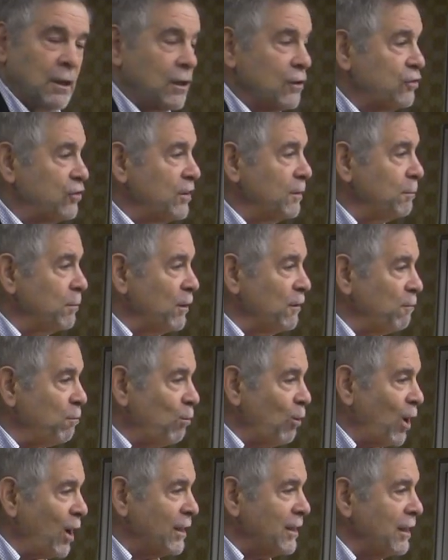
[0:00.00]
A symbol of
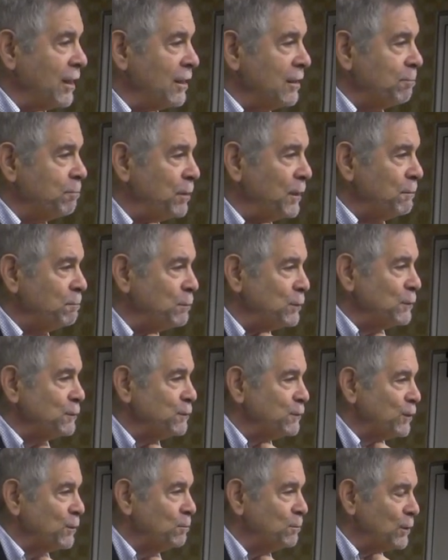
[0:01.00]
marking people
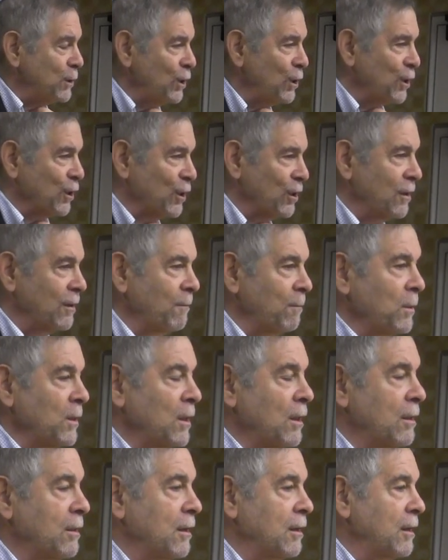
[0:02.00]
for murder.
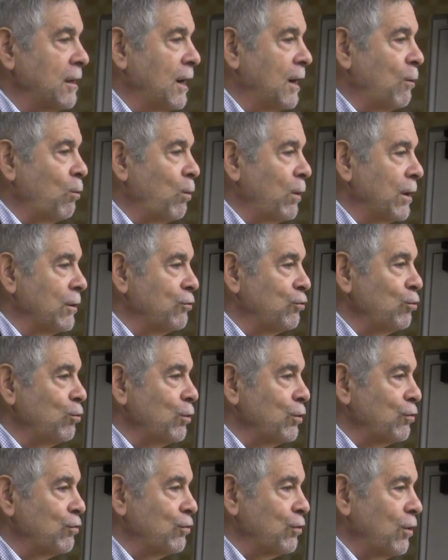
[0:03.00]
They now wear
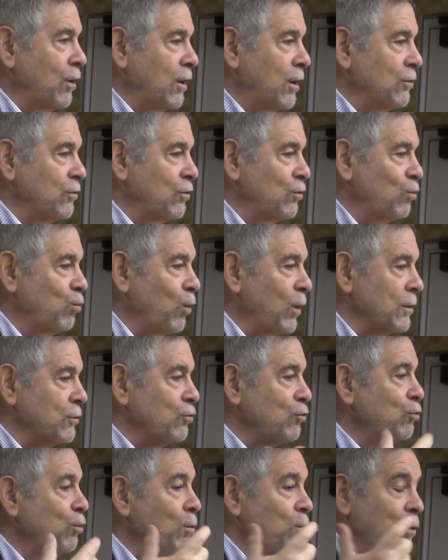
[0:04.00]
Jewish stars as
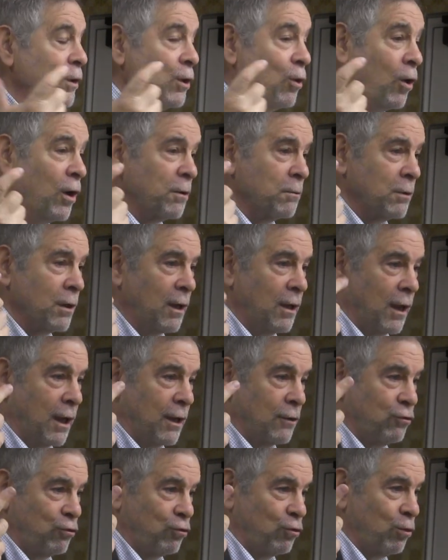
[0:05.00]
what? Jewelry
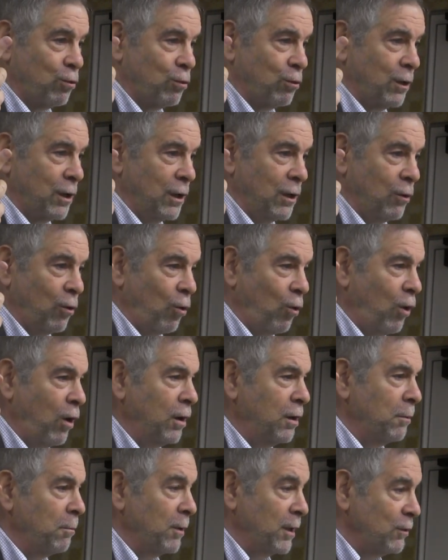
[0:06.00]

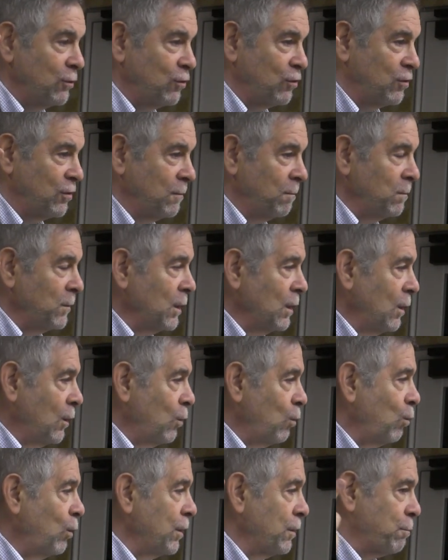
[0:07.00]
ornaments.
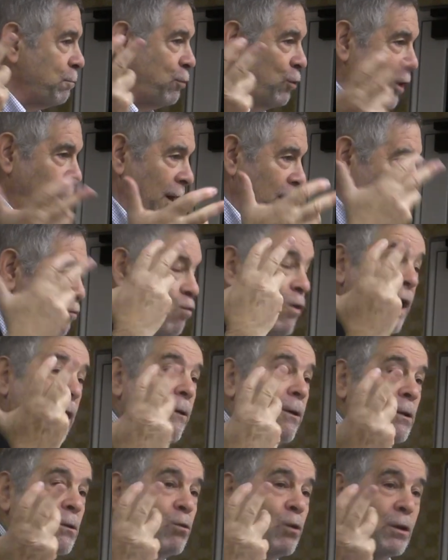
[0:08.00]
With pride,
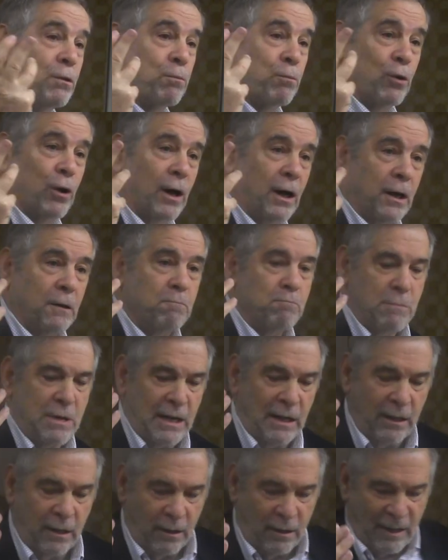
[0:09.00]
wear it with pride,
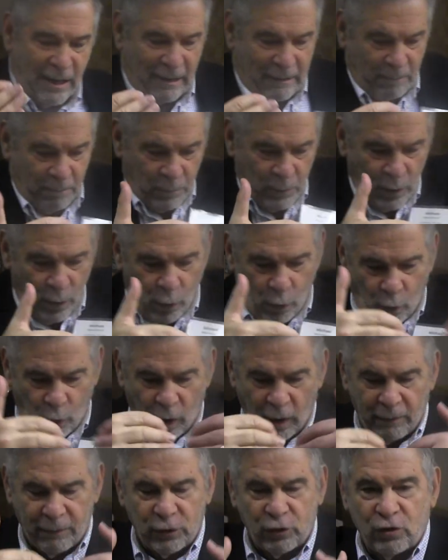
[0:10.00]
meaning that
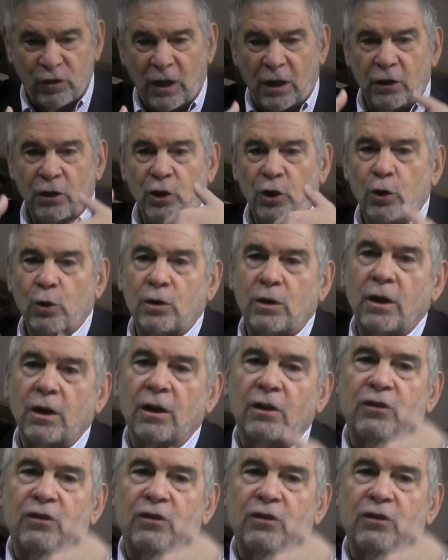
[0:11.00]
all of a sudden you could